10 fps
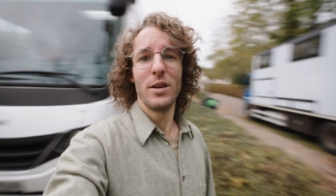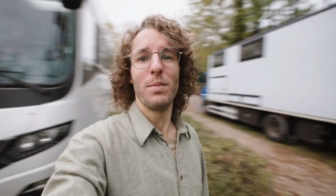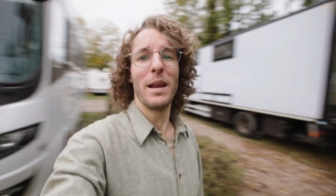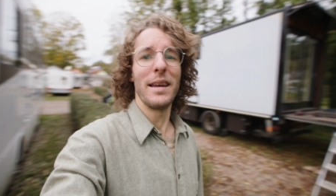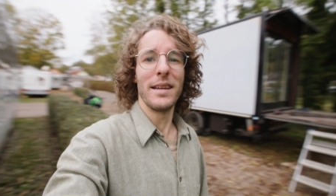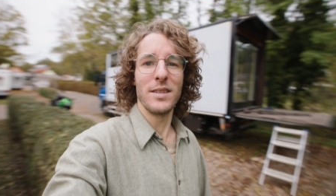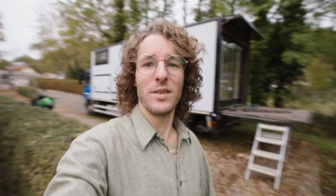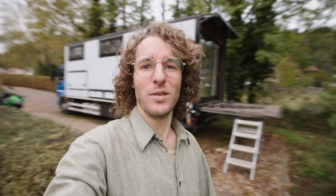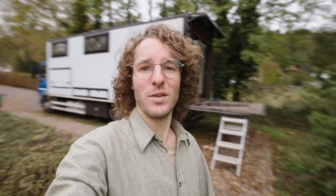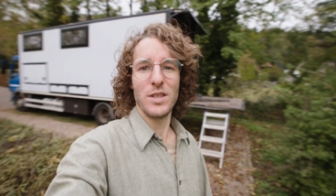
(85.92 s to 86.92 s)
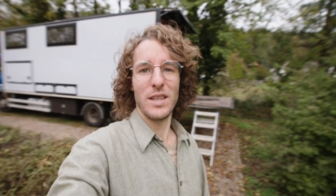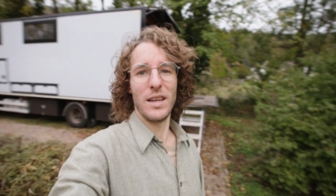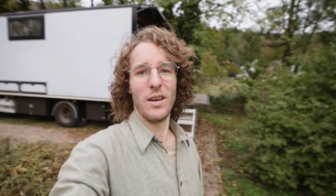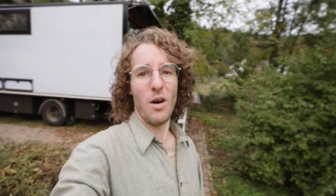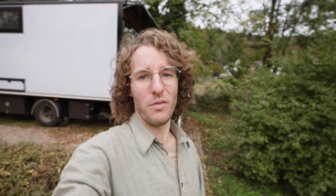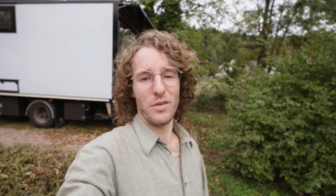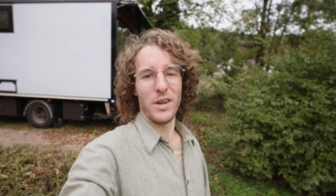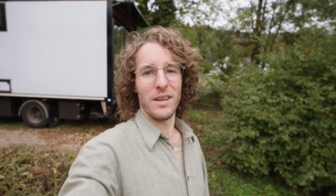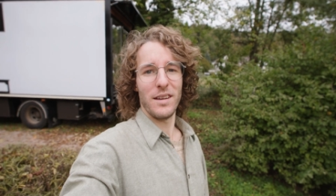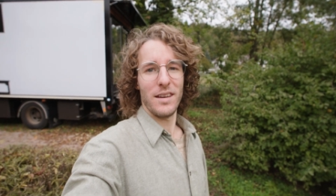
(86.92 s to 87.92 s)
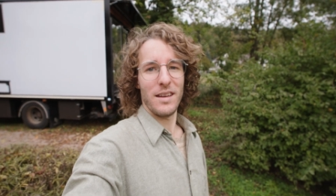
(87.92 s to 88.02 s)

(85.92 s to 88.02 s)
you're planning to stay off-grid.